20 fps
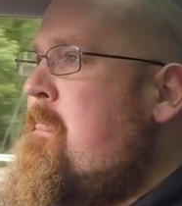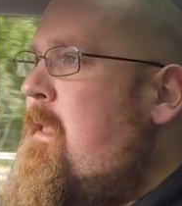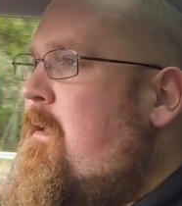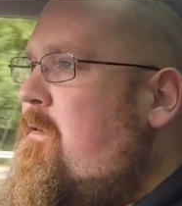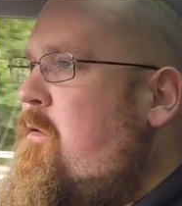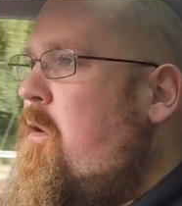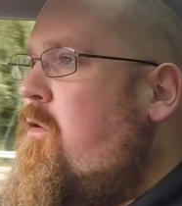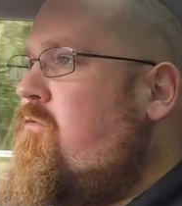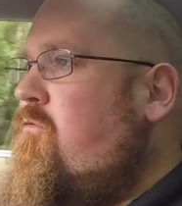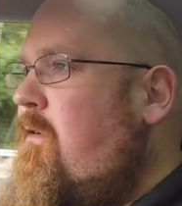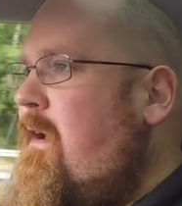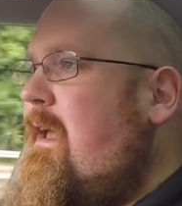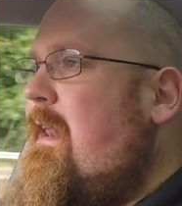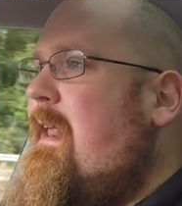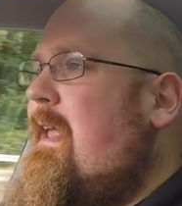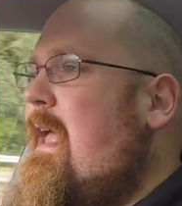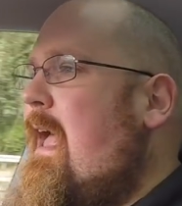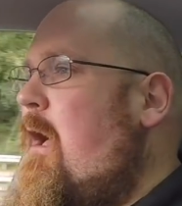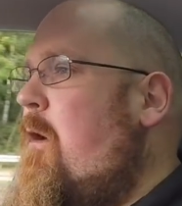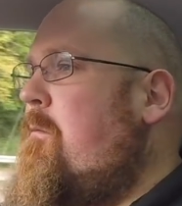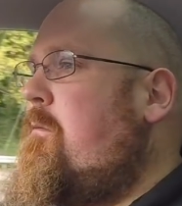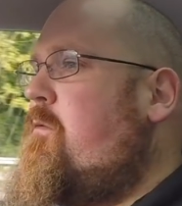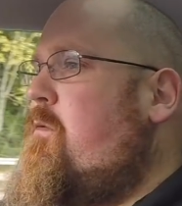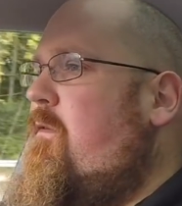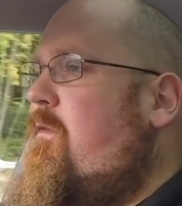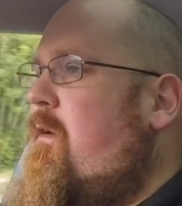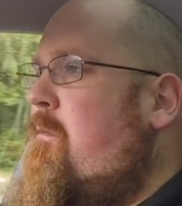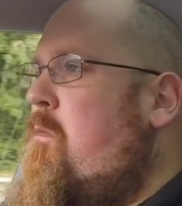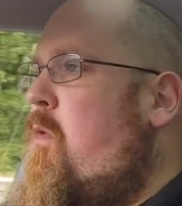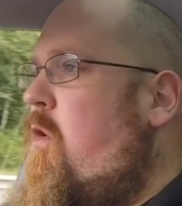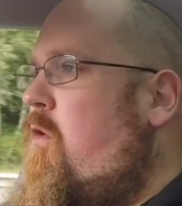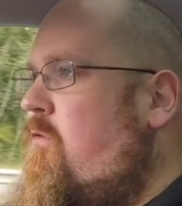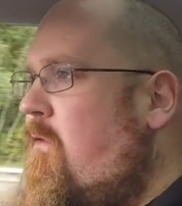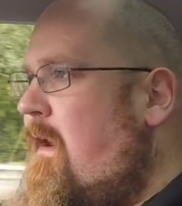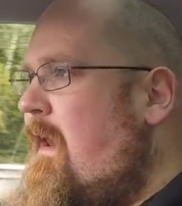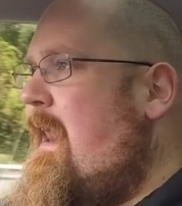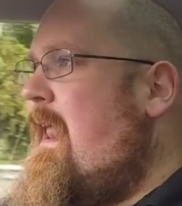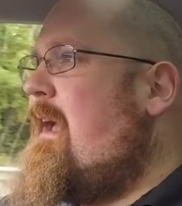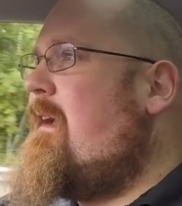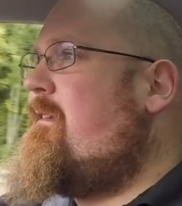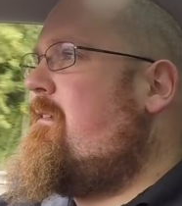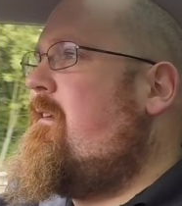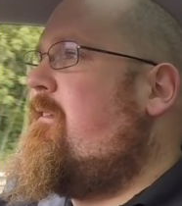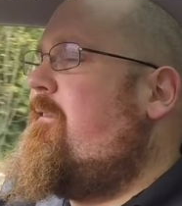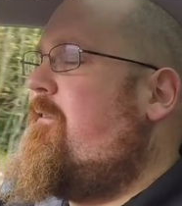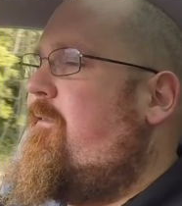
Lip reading: So it really helps with a more relaxing